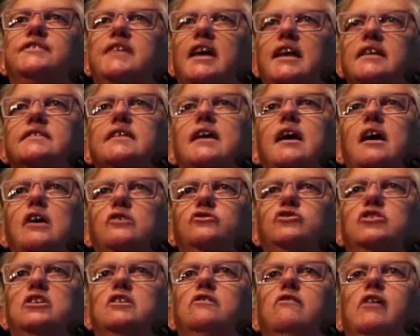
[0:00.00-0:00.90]
that's how
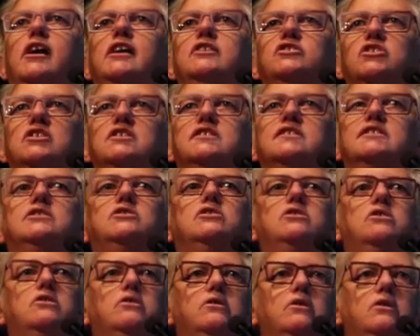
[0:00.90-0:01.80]
generations
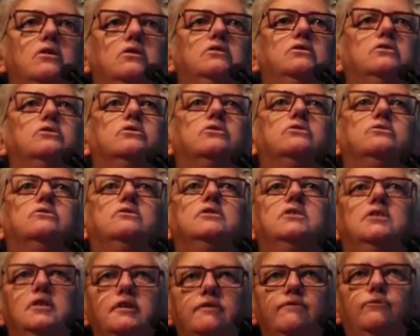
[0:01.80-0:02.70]
learn to
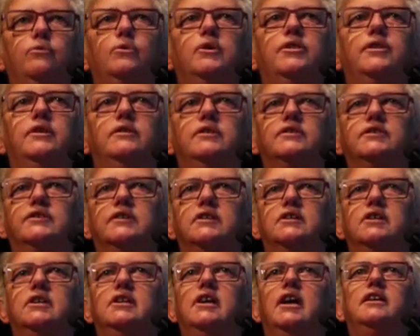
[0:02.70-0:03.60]
live within the
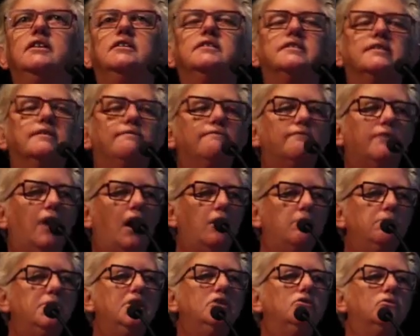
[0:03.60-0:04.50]
city and its
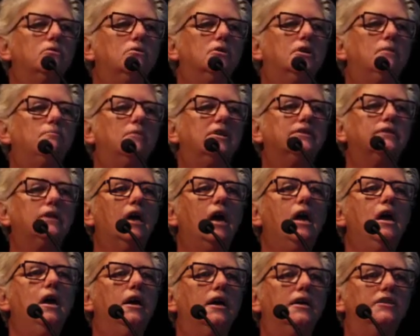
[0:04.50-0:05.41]
environmental limits,
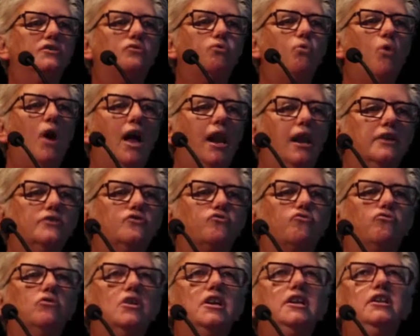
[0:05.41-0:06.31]
as well as
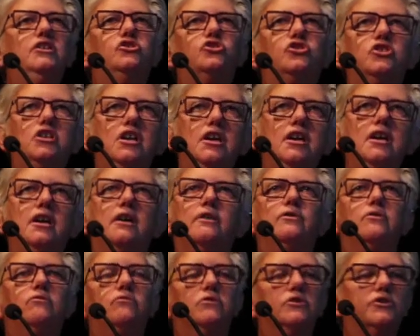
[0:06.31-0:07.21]
re-share
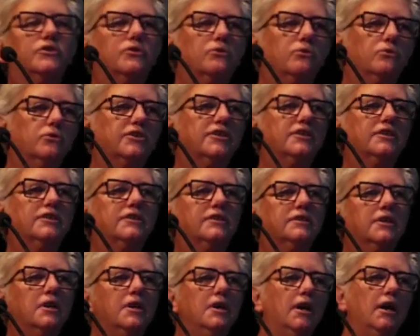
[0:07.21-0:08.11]
the
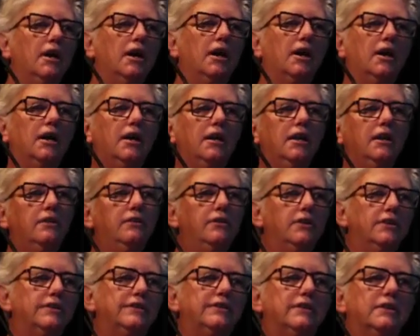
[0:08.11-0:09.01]
resources in
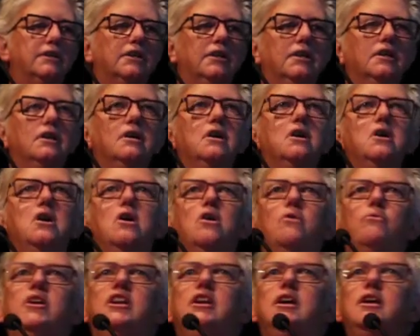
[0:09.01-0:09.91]
the city.
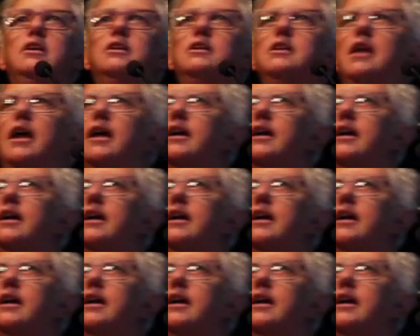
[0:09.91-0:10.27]
We need an